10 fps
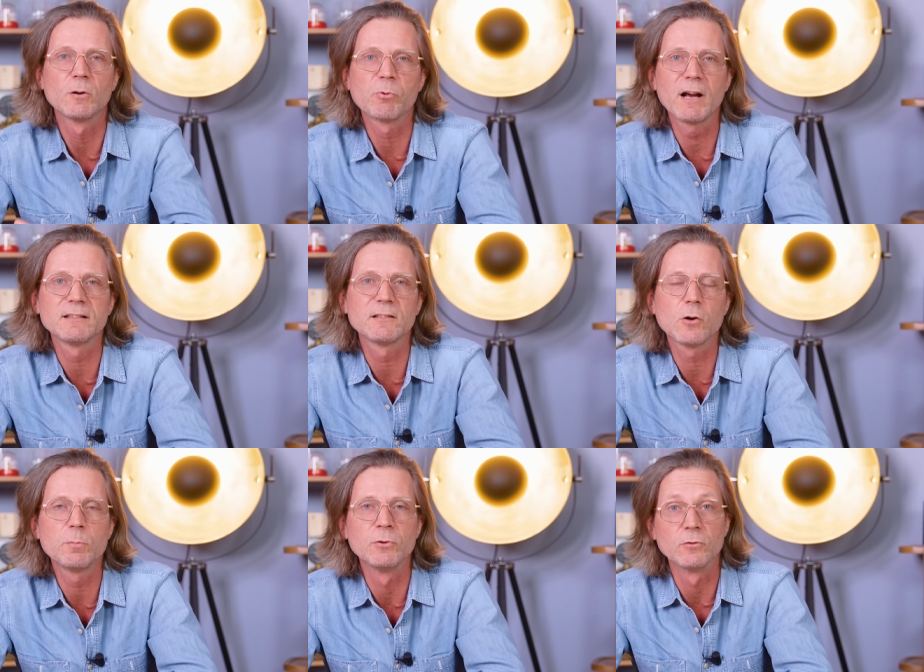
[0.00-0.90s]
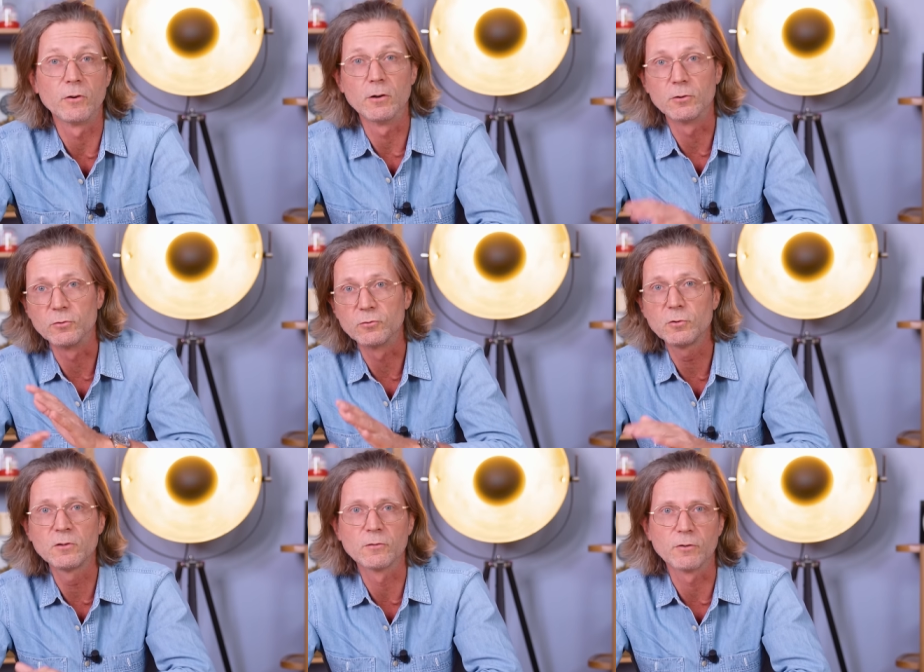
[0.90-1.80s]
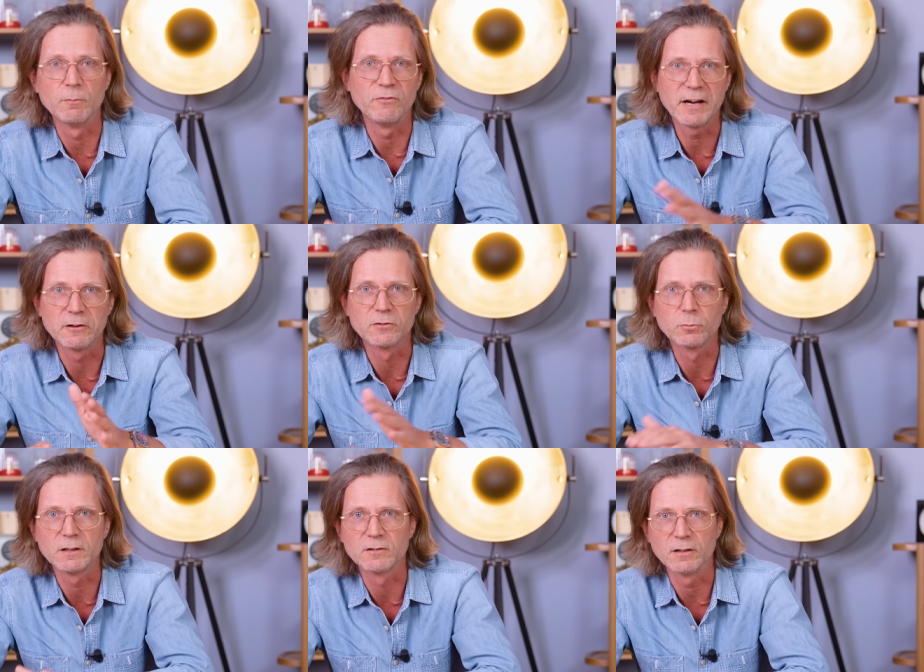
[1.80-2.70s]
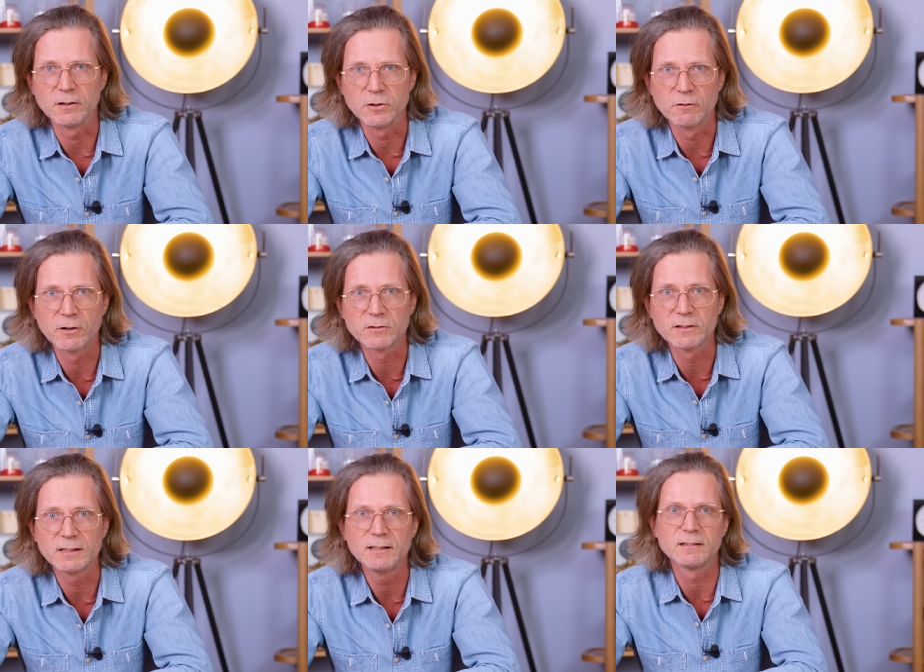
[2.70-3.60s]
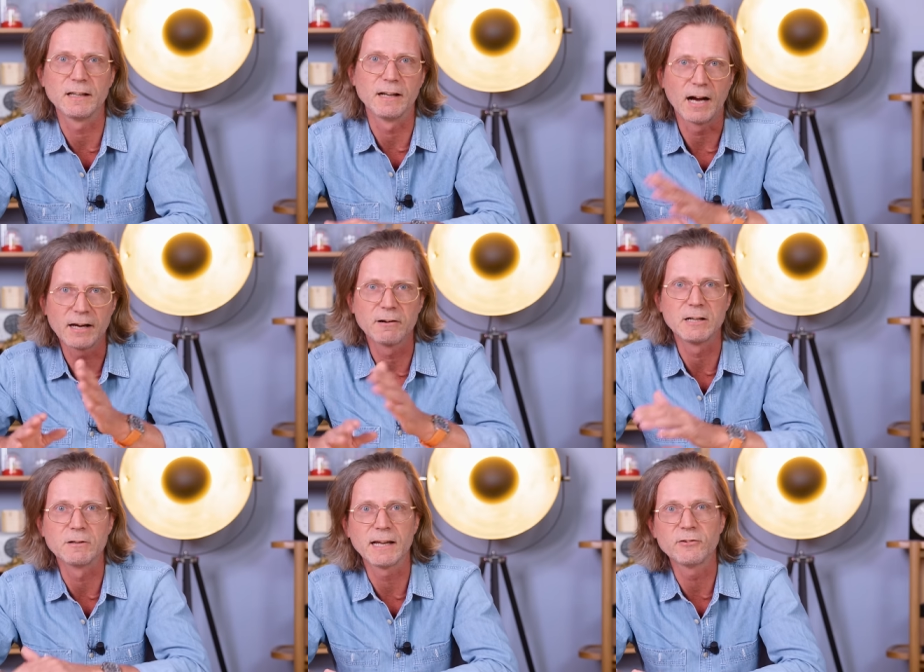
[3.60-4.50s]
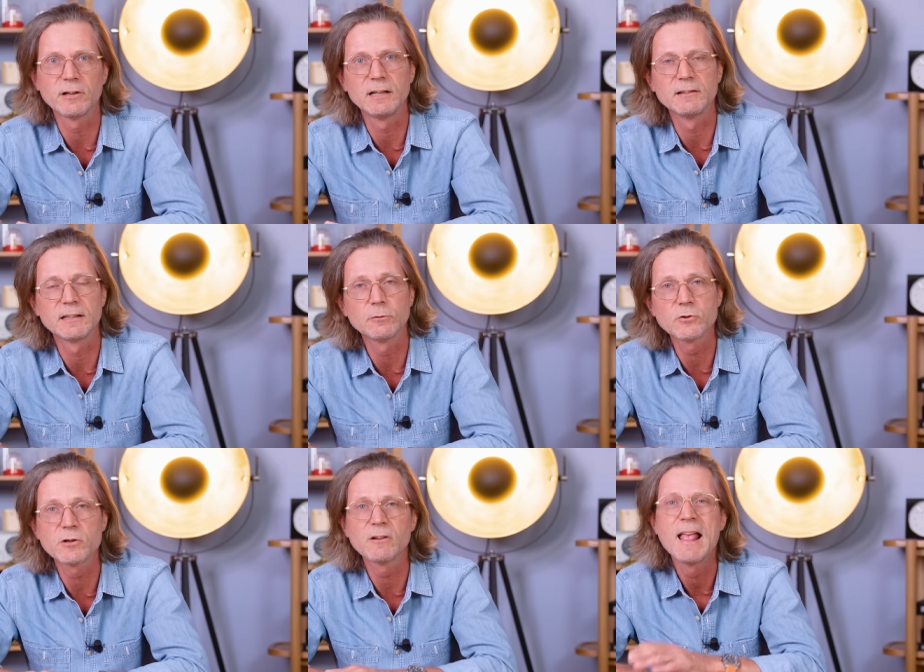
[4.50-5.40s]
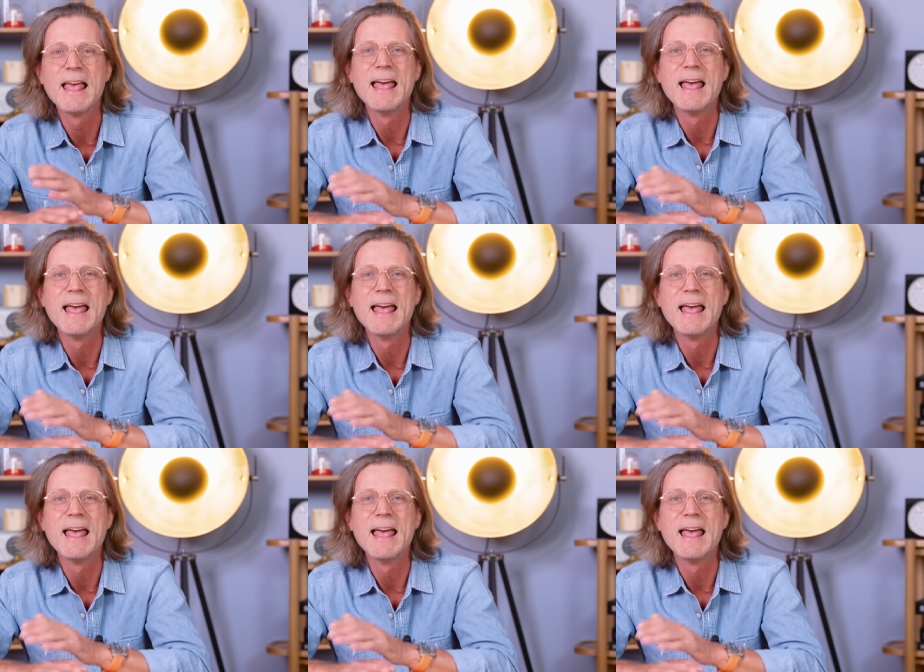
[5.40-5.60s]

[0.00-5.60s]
So the prize is open to, uh, to students from various Swiss uh, universities and higher education institutions,